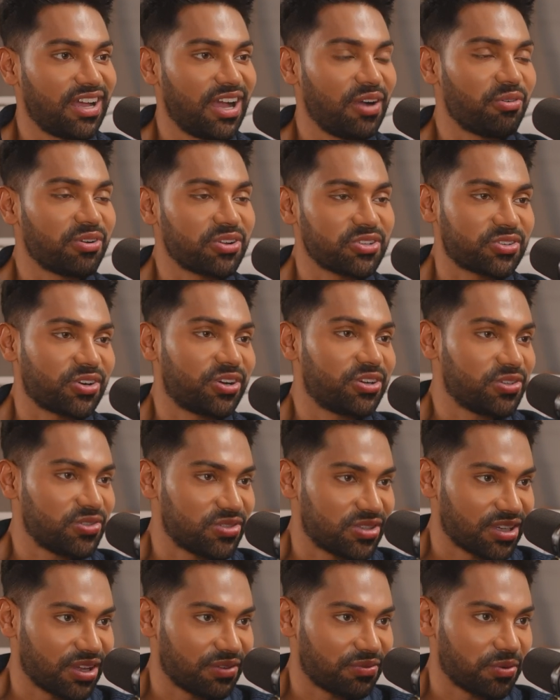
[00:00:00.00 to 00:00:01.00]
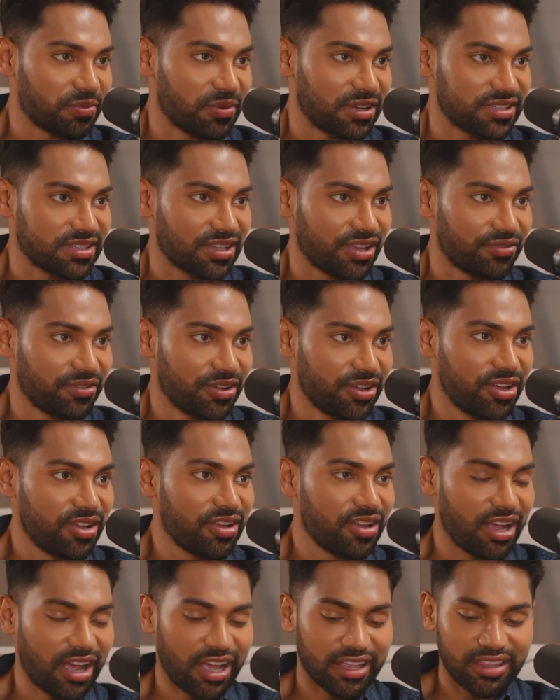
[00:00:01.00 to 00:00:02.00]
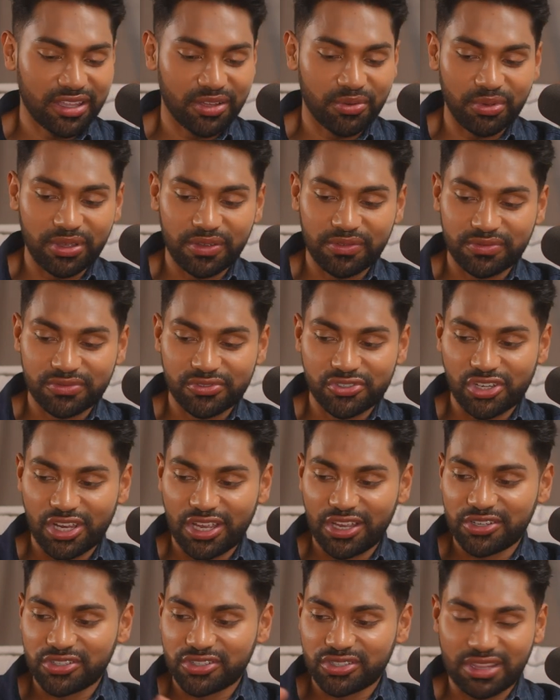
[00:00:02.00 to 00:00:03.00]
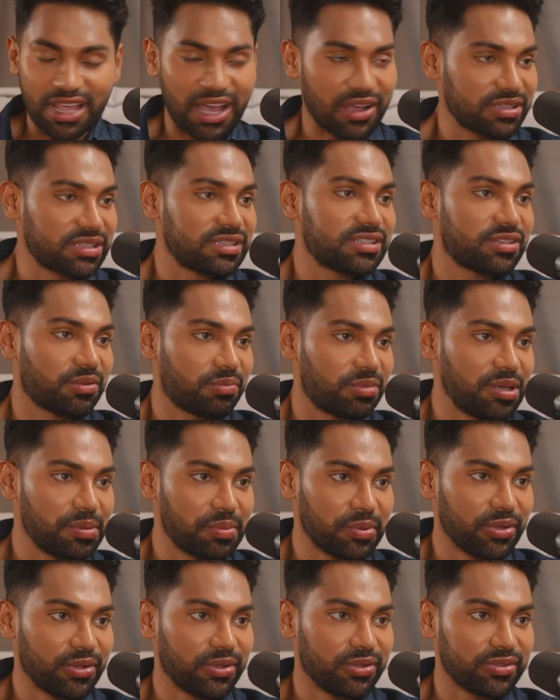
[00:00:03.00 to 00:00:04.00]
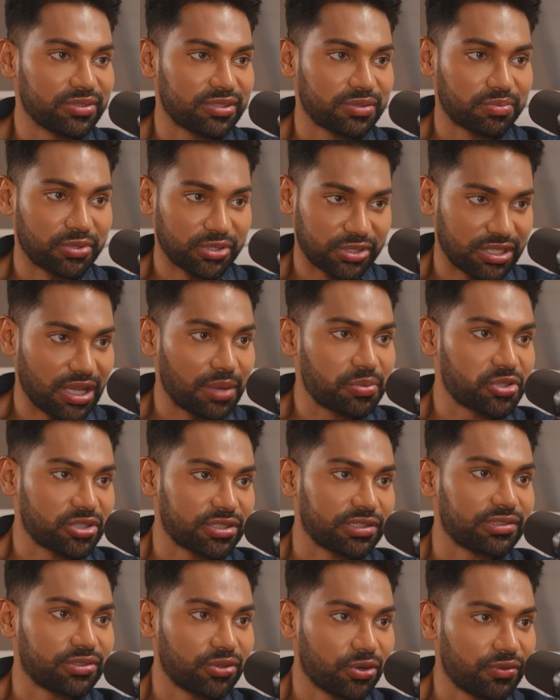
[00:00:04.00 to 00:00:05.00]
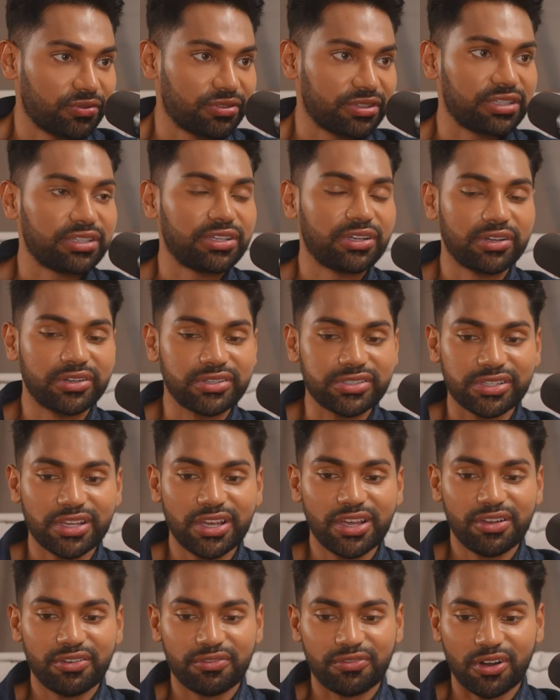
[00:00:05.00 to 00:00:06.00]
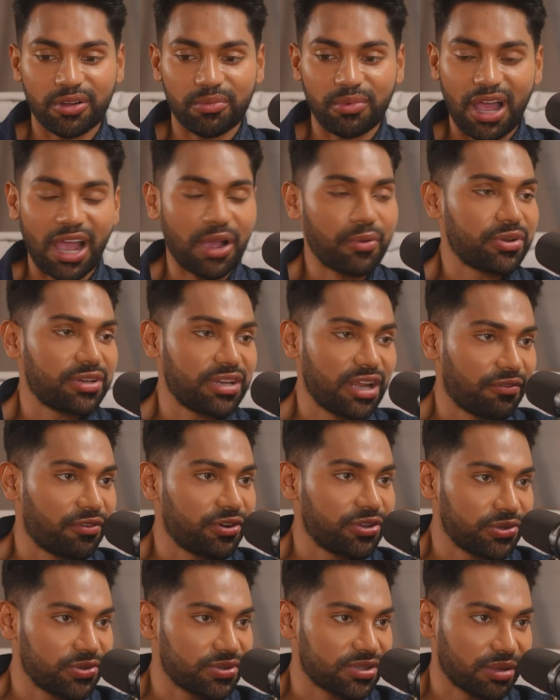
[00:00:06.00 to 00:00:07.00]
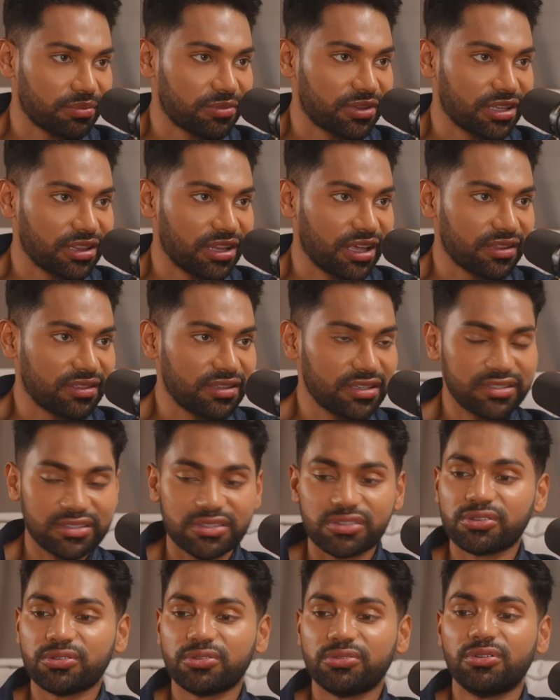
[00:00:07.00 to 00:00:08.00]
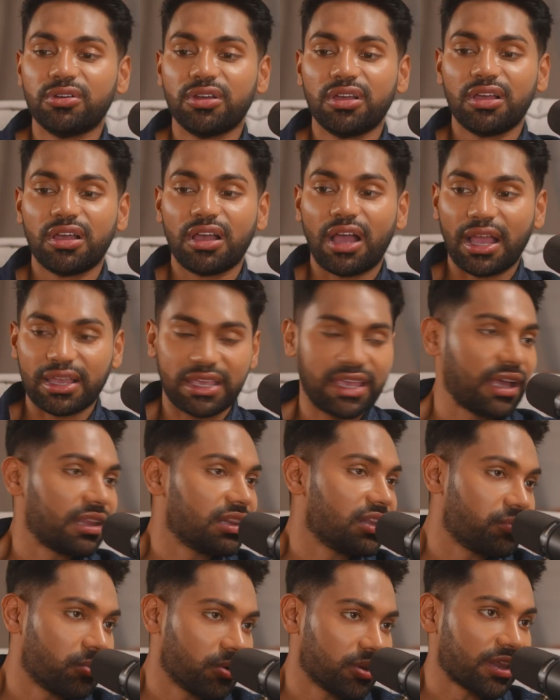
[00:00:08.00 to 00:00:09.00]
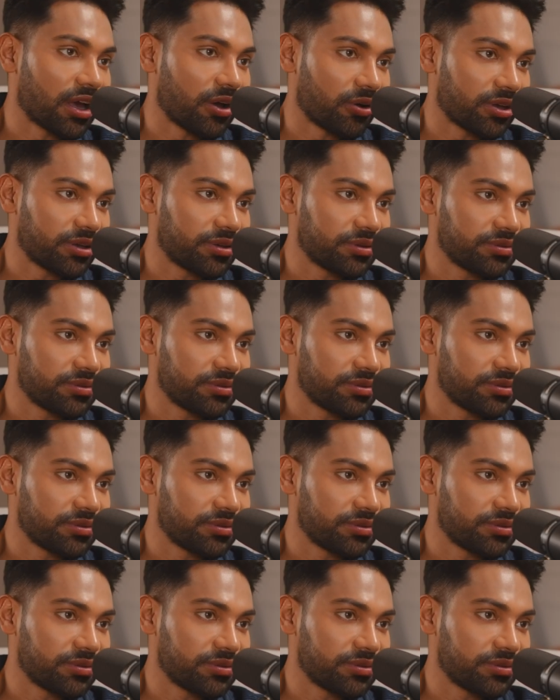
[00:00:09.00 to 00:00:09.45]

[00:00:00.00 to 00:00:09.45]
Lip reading: I want to start using it for myself. I think we've changed thousands of people's perception over the years from I would never use something like this to I can't live without it.